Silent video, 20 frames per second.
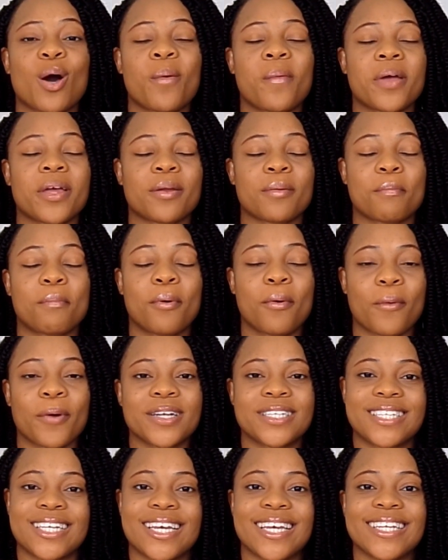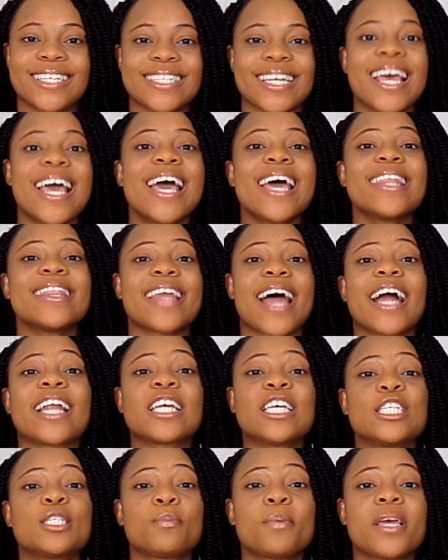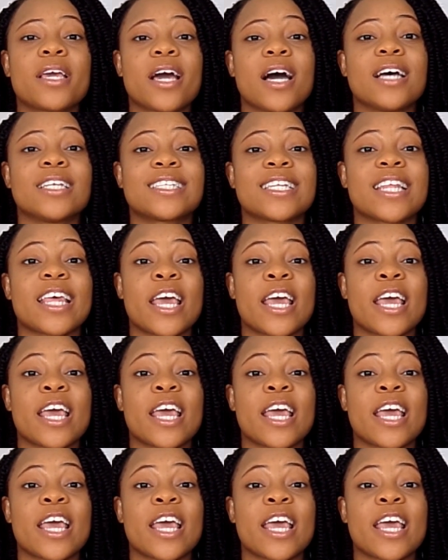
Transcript: important. That is because